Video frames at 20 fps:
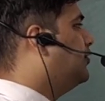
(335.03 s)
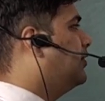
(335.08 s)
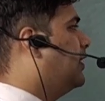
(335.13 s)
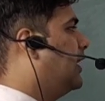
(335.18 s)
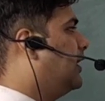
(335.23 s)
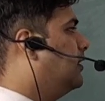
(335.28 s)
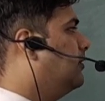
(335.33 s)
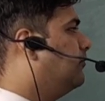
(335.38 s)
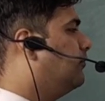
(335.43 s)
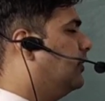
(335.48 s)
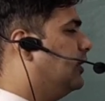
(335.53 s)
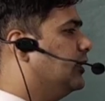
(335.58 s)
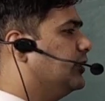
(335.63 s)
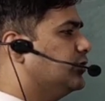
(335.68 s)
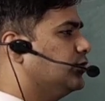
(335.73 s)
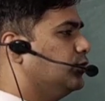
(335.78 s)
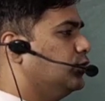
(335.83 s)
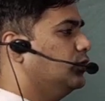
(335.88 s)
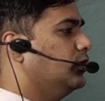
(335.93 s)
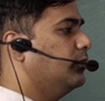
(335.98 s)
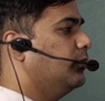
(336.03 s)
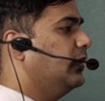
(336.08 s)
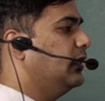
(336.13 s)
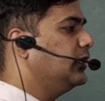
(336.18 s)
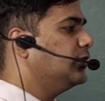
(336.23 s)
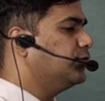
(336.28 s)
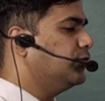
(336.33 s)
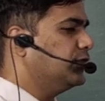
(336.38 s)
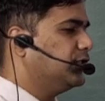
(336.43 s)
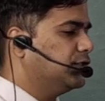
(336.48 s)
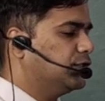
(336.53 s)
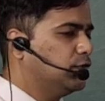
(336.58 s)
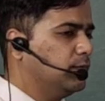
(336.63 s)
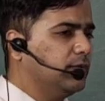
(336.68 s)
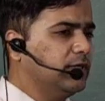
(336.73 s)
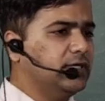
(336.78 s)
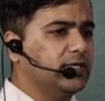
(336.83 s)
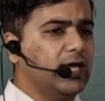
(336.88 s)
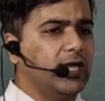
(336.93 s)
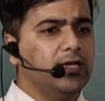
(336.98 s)
dragonfly. So the bells which is to
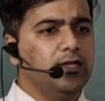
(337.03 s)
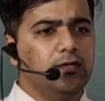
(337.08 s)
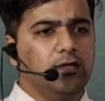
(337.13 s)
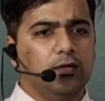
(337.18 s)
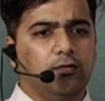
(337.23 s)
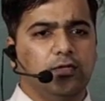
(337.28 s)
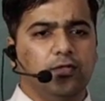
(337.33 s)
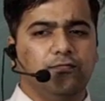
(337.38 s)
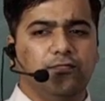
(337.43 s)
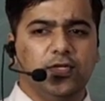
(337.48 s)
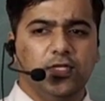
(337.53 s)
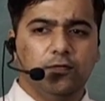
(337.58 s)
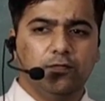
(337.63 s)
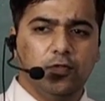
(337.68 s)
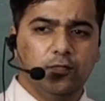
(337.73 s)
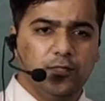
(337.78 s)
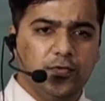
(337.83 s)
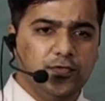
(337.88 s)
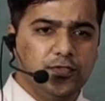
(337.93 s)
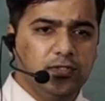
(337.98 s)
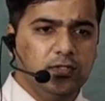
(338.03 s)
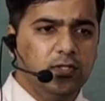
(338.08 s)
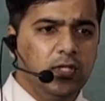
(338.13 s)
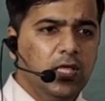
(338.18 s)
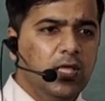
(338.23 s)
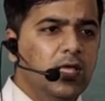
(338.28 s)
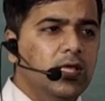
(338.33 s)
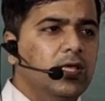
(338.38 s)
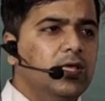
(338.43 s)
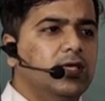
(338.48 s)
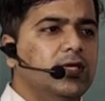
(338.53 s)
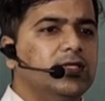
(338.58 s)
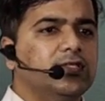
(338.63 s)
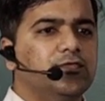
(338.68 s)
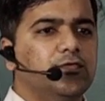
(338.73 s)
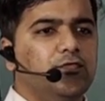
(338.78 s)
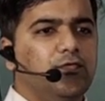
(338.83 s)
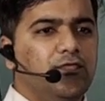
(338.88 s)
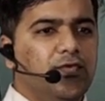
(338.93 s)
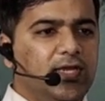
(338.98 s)
be tied around the feet of the pigeon
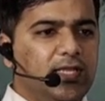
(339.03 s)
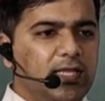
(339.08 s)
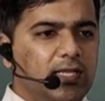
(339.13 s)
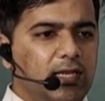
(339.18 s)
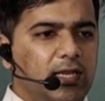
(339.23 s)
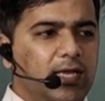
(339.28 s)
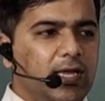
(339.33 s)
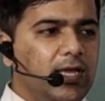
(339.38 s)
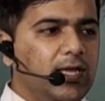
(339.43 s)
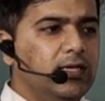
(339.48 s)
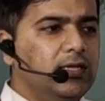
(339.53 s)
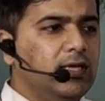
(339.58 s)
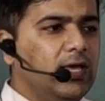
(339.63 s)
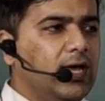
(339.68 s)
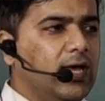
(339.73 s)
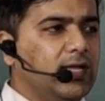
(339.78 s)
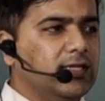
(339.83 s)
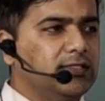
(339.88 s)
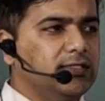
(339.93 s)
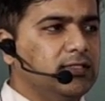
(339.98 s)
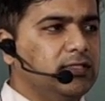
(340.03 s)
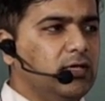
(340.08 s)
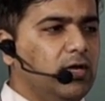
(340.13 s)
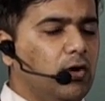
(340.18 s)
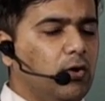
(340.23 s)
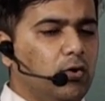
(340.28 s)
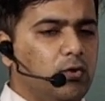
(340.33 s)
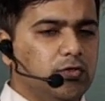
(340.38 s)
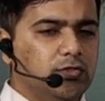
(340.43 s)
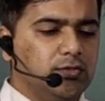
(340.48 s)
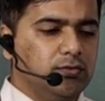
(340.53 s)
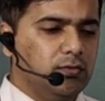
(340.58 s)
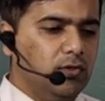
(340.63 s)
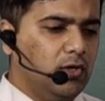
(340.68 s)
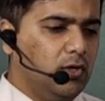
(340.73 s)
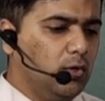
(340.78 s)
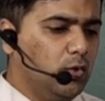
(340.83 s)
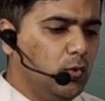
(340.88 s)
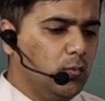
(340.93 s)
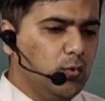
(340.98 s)
is very light, as it also
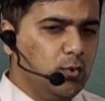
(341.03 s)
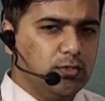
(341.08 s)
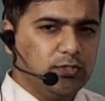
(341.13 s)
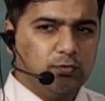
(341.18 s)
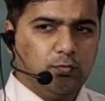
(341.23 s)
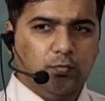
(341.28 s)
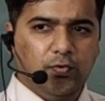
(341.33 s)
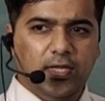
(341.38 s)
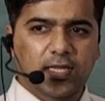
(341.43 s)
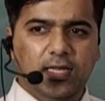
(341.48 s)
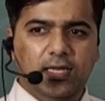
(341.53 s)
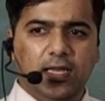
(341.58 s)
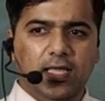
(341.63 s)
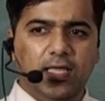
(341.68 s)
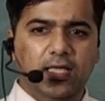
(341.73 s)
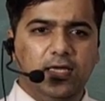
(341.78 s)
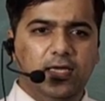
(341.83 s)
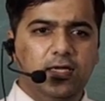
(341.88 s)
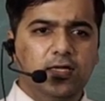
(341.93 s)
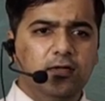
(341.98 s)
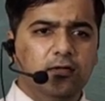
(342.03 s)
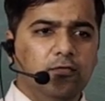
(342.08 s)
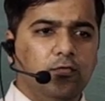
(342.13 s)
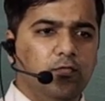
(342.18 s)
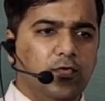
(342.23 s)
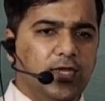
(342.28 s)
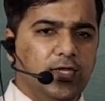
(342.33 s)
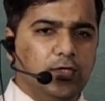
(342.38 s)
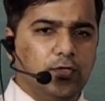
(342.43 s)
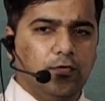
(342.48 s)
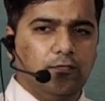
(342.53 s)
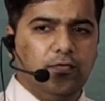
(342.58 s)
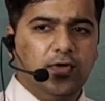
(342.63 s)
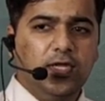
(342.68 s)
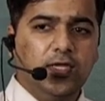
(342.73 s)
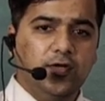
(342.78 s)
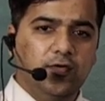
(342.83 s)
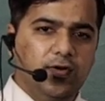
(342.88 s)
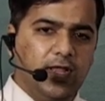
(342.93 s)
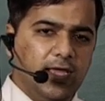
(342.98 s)
almost weigh like a weight of
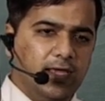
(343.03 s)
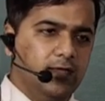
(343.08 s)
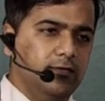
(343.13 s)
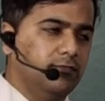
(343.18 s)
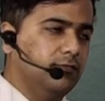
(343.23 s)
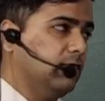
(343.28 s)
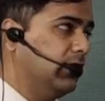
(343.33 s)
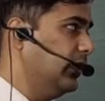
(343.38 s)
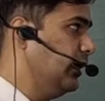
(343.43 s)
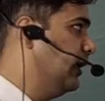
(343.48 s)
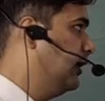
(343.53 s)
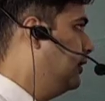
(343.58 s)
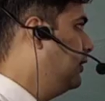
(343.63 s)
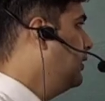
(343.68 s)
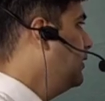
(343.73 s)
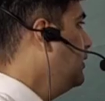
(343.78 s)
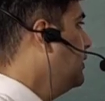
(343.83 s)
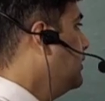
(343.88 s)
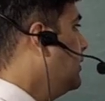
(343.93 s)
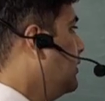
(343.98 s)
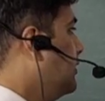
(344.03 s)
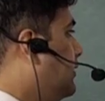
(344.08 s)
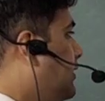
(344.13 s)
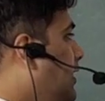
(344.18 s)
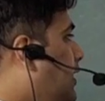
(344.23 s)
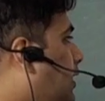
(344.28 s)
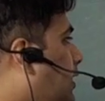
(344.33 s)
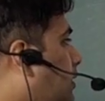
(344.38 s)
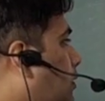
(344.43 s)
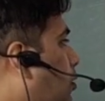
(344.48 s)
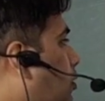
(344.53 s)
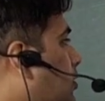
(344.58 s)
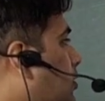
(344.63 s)
a dragonfly. They are